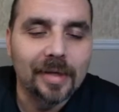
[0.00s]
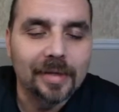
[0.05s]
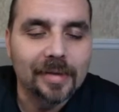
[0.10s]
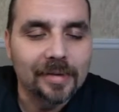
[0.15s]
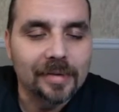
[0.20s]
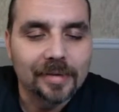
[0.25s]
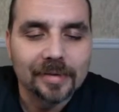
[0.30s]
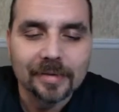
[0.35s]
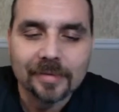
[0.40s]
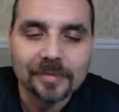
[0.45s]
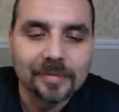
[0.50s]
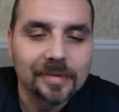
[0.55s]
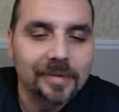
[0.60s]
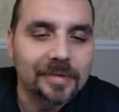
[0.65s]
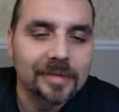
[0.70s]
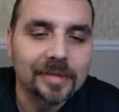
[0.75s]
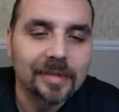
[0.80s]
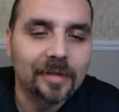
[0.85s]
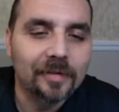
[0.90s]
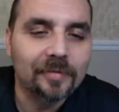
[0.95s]
and there
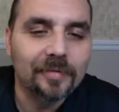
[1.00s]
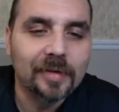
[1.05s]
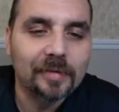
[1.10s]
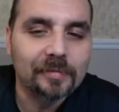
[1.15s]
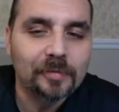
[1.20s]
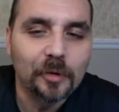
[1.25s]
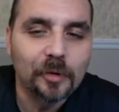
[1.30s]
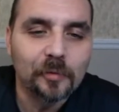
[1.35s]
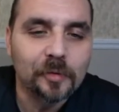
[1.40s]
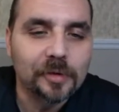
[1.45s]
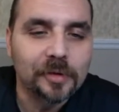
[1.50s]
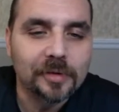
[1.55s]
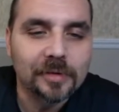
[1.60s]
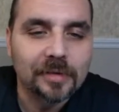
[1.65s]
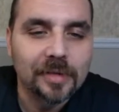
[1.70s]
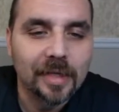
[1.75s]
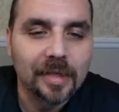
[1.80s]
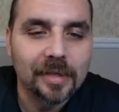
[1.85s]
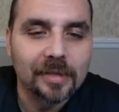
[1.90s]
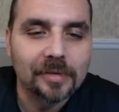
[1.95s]
was enough left over
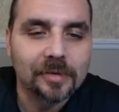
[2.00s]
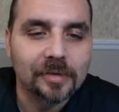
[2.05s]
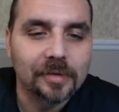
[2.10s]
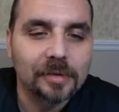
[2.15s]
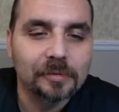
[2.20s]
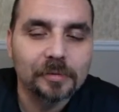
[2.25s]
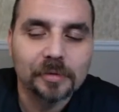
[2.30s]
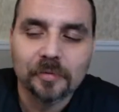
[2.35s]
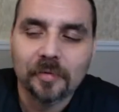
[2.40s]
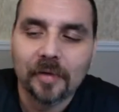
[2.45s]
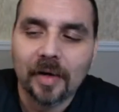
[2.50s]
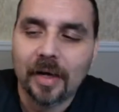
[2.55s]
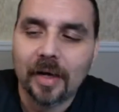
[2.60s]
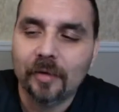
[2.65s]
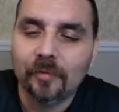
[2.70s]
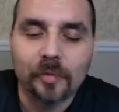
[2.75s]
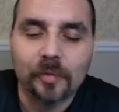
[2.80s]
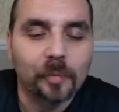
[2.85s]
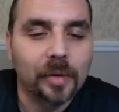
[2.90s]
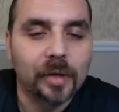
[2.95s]
today, so he was
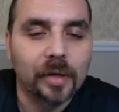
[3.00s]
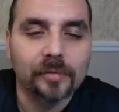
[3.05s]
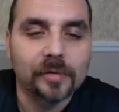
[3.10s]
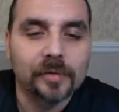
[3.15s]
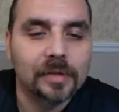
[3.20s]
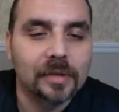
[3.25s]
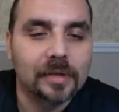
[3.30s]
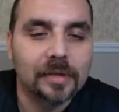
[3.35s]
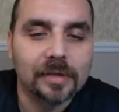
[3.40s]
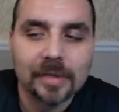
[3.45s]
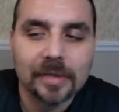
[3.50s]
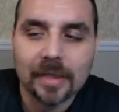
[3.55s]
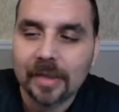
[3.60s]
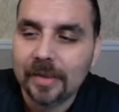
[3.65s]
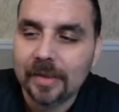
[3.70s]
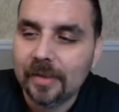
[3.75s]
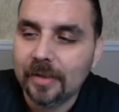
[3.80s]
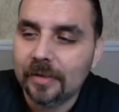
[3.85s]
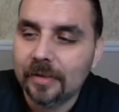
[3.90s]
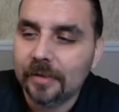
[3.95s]
fine for breakfast, lunch,
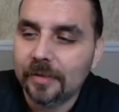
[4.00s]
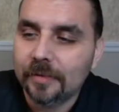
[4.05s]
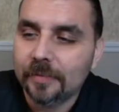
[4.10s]
and dinner.